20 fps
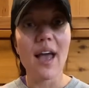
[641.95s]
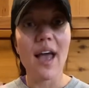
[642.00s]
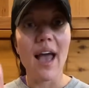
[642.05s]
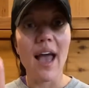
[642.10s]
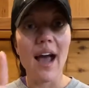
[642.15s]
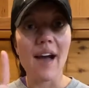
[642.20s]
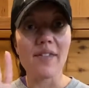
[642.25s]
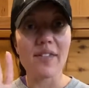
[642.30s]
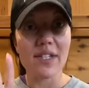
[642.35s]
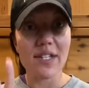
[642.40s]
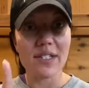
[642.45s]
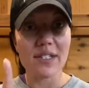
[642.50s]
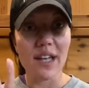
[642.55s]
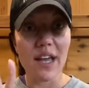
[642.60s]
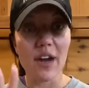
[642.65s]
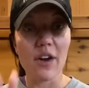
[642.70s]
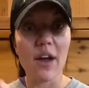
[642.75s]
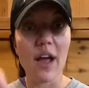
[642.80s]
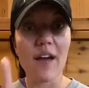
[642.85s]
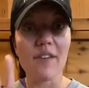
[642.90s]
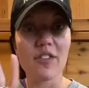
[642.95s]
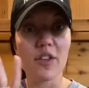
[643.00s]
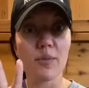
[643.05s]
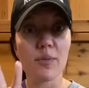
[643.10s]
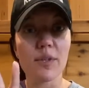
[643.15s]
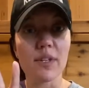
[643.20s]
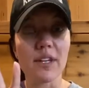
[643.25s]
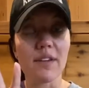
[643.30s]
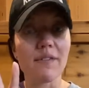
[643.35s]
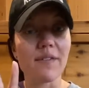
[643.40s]
have the desire have the
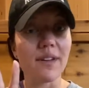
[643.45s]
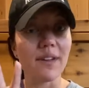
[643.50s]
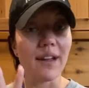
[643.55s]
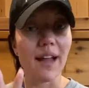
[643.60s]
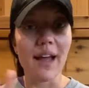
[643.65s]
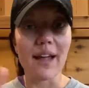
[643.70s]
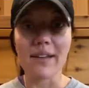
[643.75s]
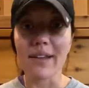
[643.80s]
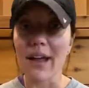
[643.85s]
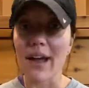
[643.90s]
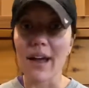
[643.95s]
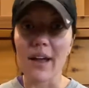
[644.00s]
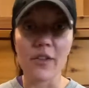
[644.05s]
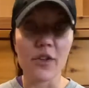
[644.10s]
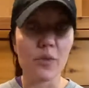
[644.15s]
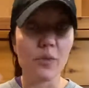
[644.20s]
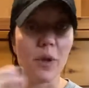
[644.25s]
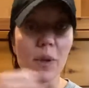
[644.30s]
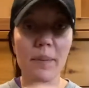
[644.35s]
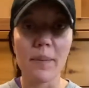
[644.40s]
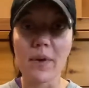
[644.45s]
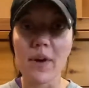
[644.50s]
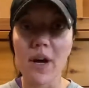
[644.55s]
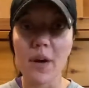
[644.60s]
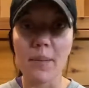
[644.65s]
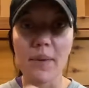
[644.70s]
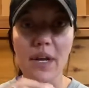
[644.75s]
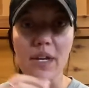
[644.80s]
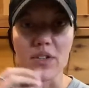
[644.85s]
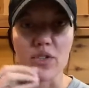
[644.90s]
belief and let not other people
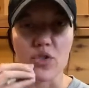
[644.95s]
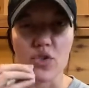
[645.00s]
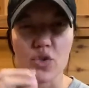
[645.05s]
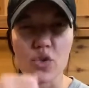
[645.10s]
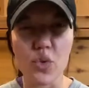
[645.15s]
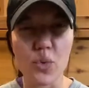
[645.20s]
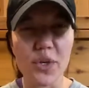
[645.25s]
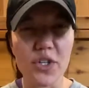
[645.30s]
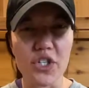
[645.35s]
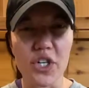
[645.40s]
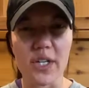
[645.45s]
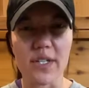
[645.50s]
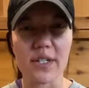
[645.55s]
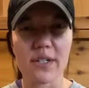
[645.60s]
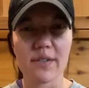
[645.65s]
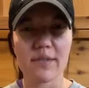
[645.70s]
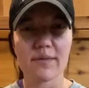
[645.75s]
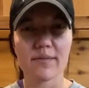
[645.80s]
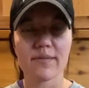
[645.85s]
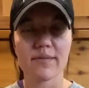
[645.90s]
come in and squish it